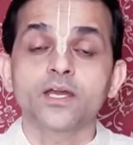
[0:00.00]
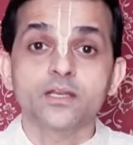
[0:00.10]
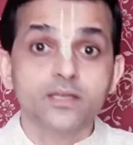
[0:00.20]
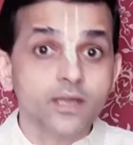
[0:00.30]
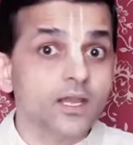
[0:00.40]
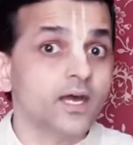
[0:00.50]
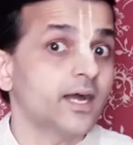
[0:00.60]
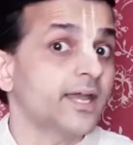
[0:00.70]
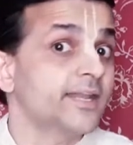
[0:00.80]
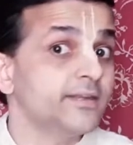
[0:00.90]

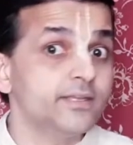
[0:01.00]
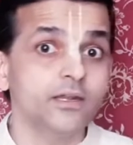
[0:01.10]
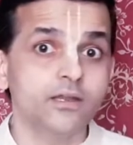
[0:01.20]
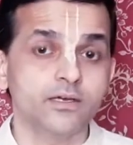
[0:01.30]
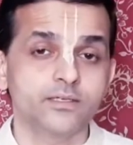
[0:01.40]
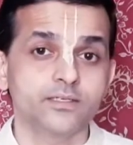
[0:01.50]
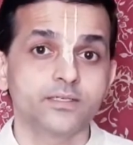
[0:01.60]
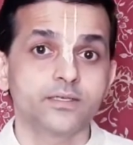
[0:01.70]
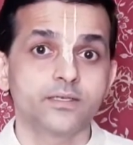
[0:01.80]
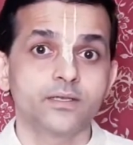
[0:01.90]
Nala and Neela,
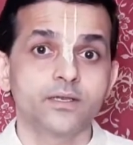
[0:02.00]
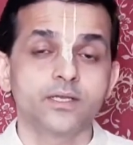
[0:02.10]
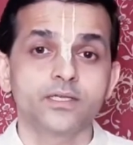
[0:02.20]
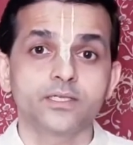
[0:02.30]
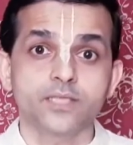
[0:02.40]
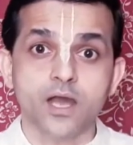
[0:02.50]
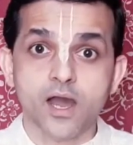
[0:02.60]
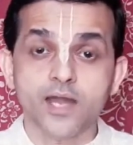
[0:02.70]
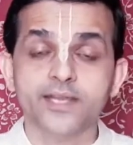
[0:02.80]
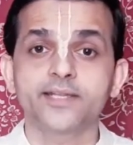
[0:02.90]
the
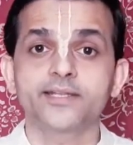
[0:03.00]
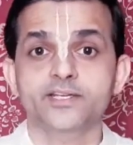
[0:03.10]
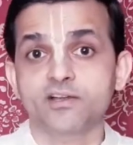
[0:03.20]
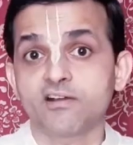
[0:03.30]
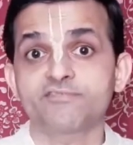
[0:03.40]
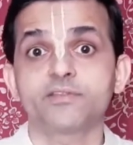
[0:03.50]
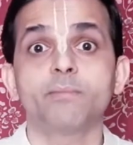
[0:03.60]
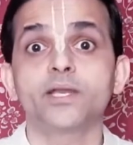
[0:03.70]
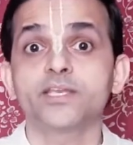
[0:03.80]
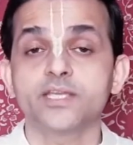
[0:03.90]
architect of the
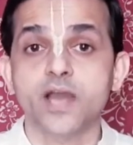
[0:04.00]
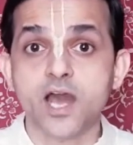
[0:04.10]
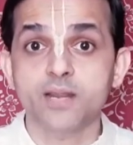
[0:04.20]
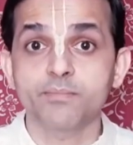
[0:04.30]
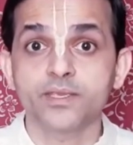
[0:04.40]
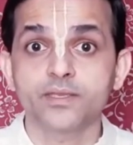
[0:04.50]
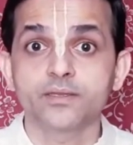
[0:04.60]
monkey army,